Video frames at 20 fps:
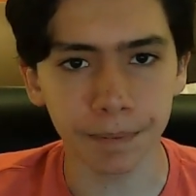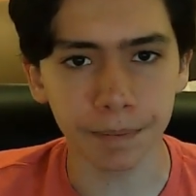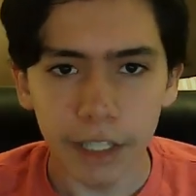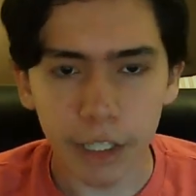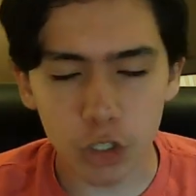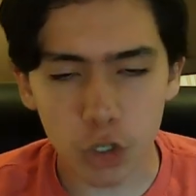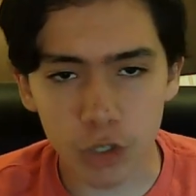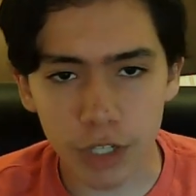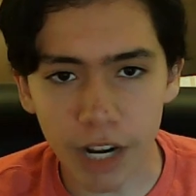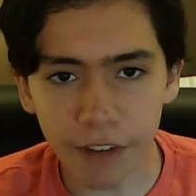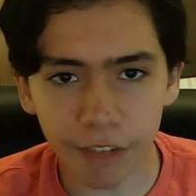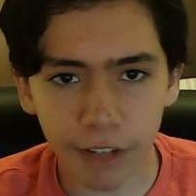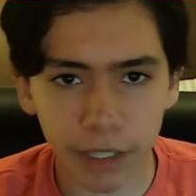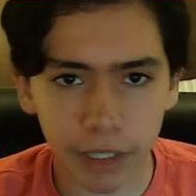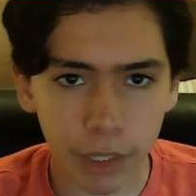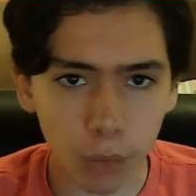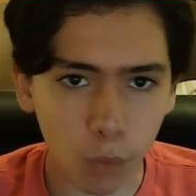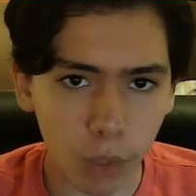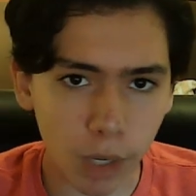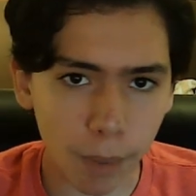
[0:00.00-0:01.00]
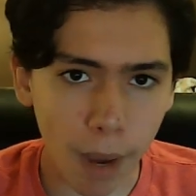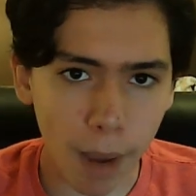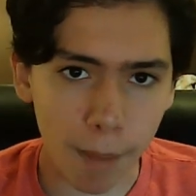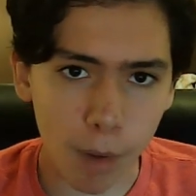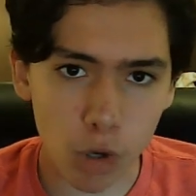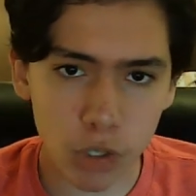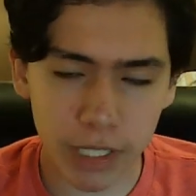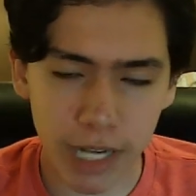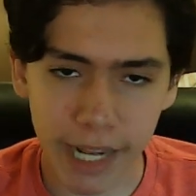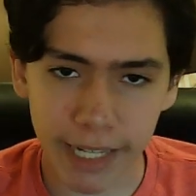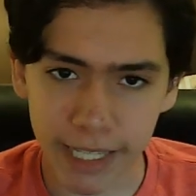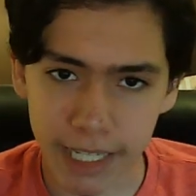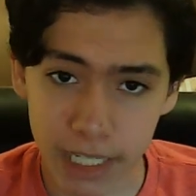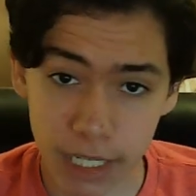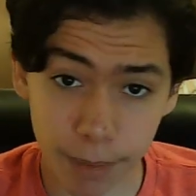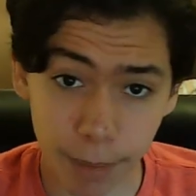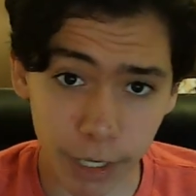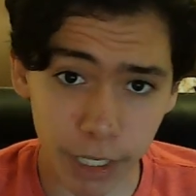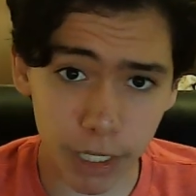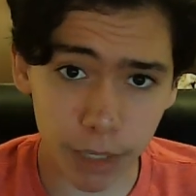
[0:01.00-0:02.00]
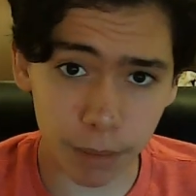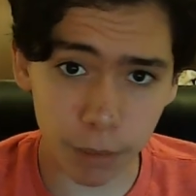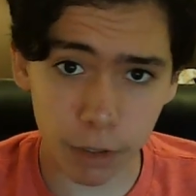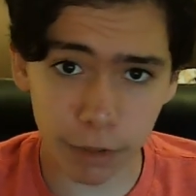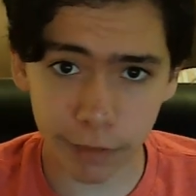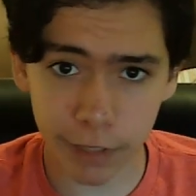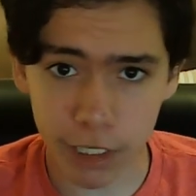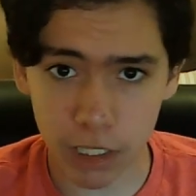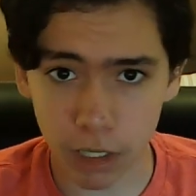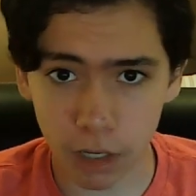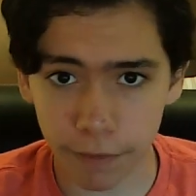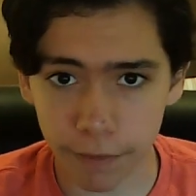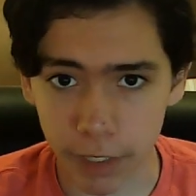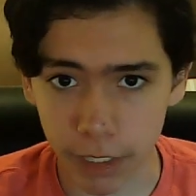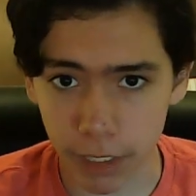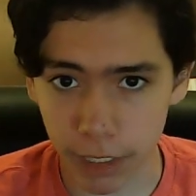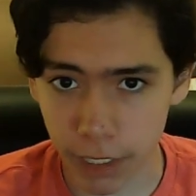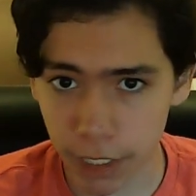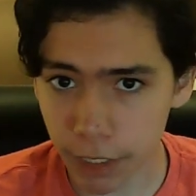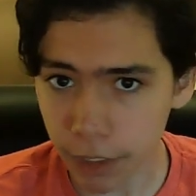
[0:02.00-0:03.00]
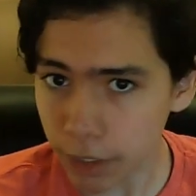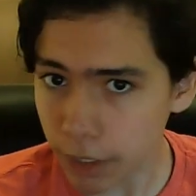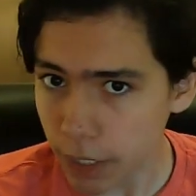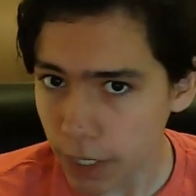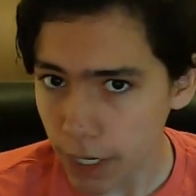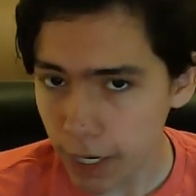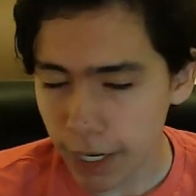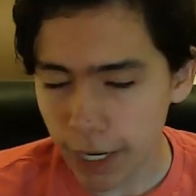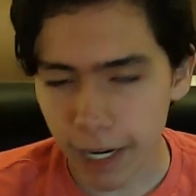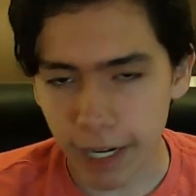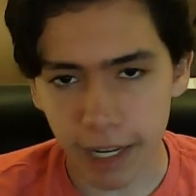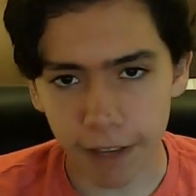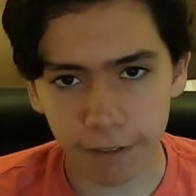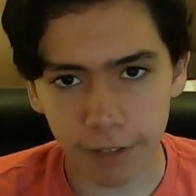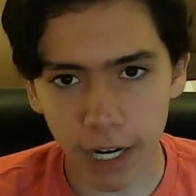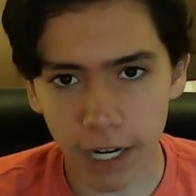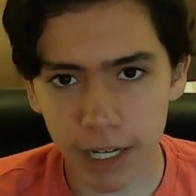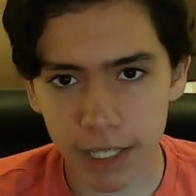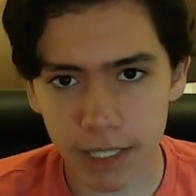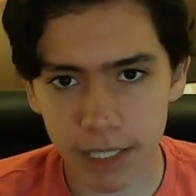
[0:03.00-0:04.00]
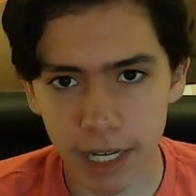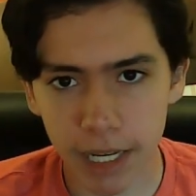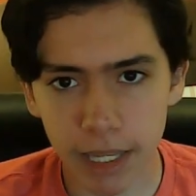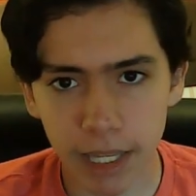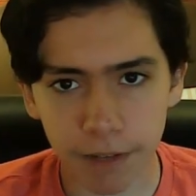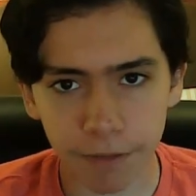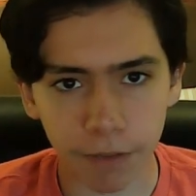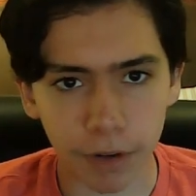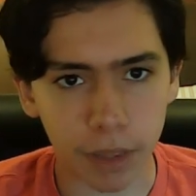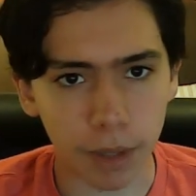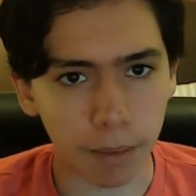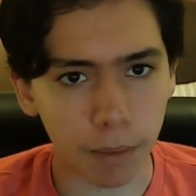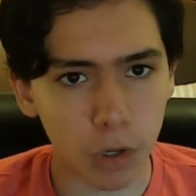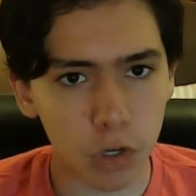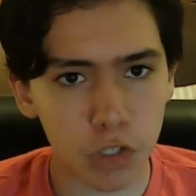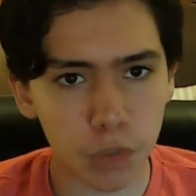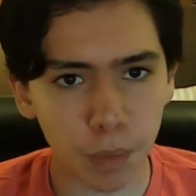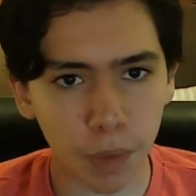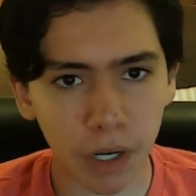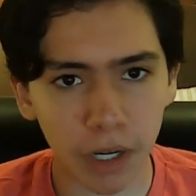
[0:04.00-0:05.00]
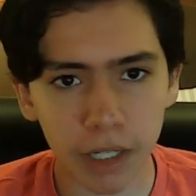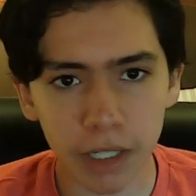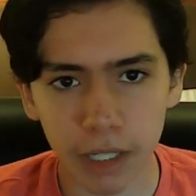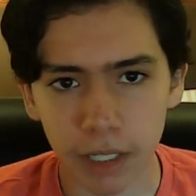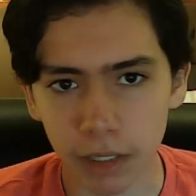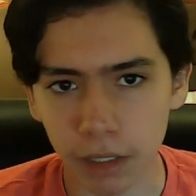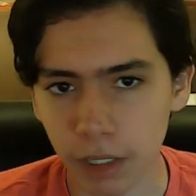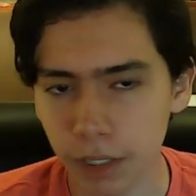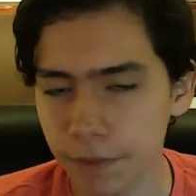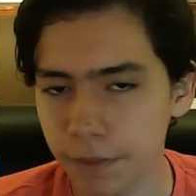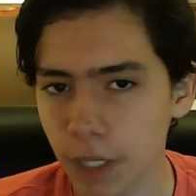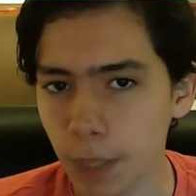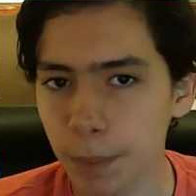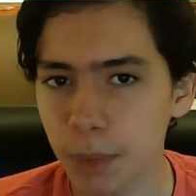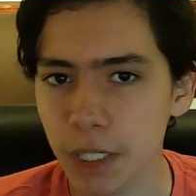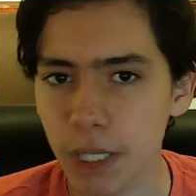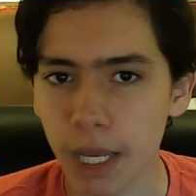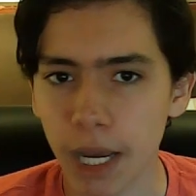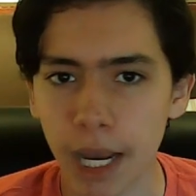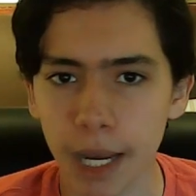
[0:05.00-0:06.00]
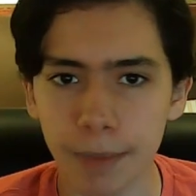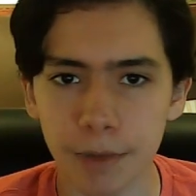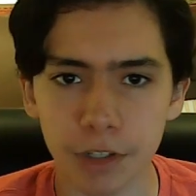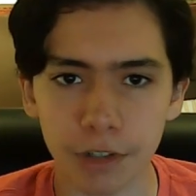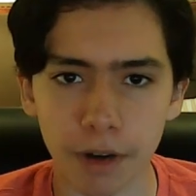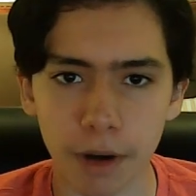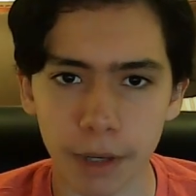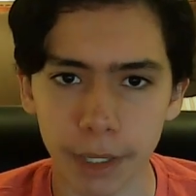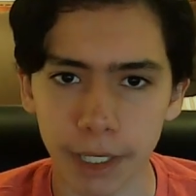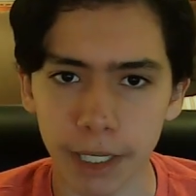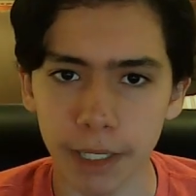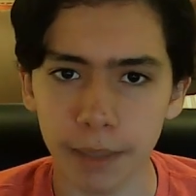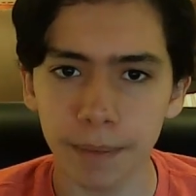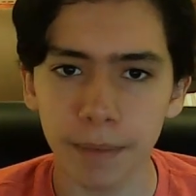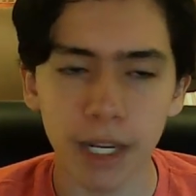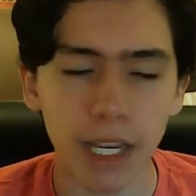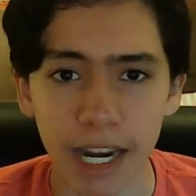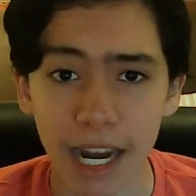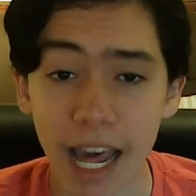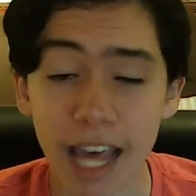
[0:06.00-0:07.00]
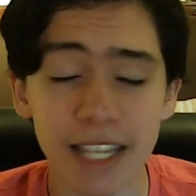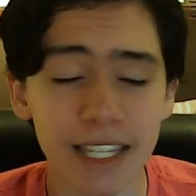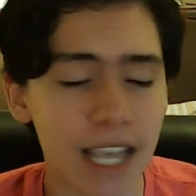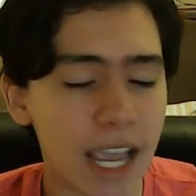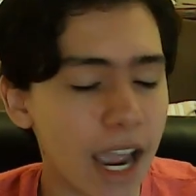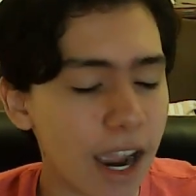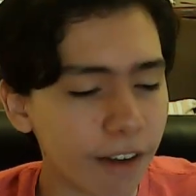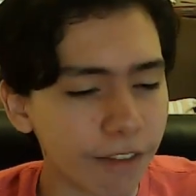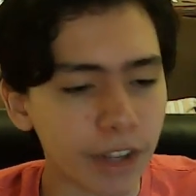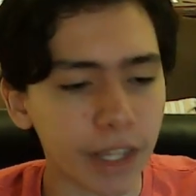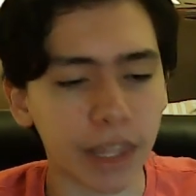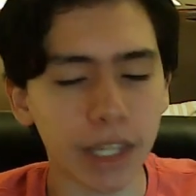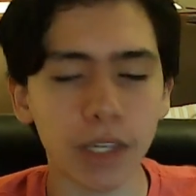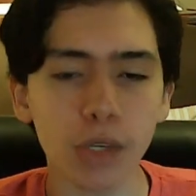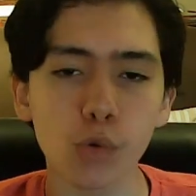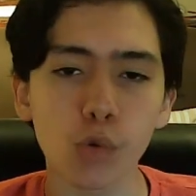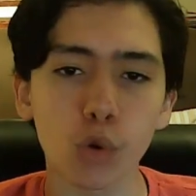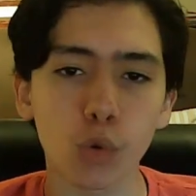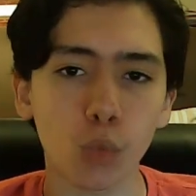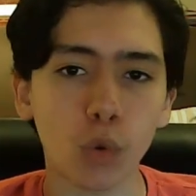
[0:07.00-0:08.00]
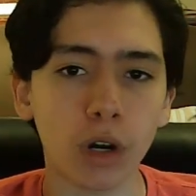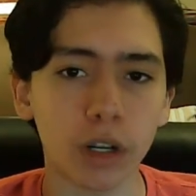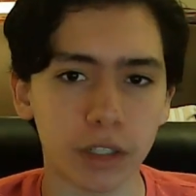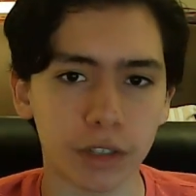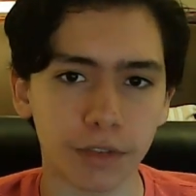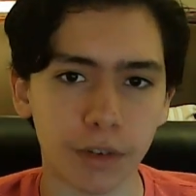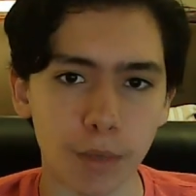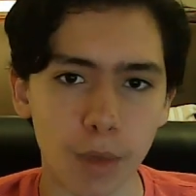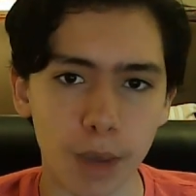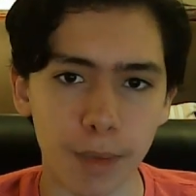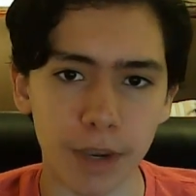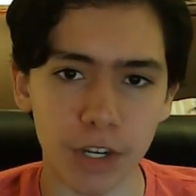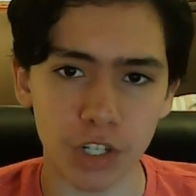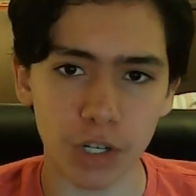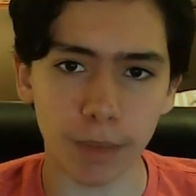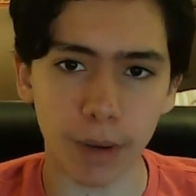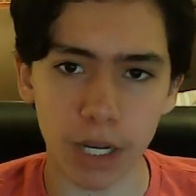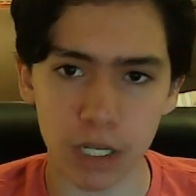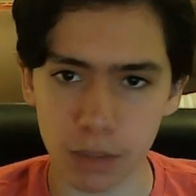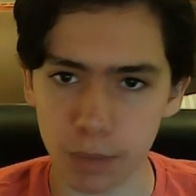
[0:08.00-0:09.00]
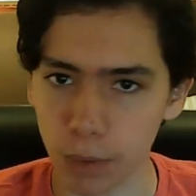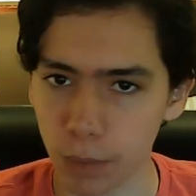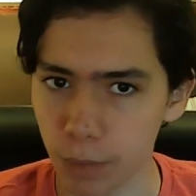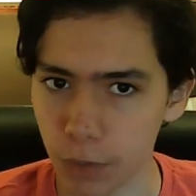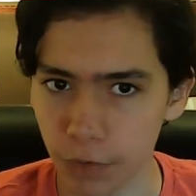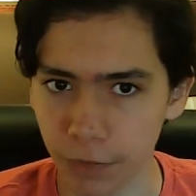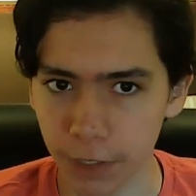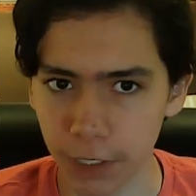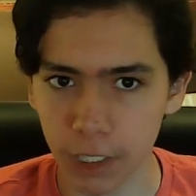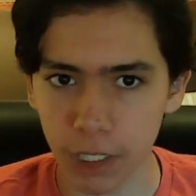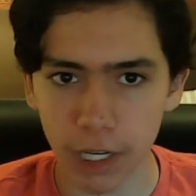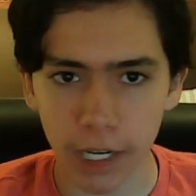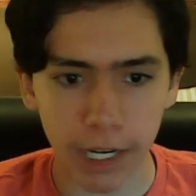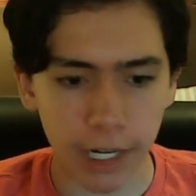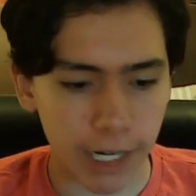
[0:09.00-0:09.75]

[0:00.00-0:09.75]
This was definitely one of my most anticipated movies of the year, and I've got to say that for the most part, it lived up to the hype surrounding it. It has everything you would want from a Mission Impossible movie.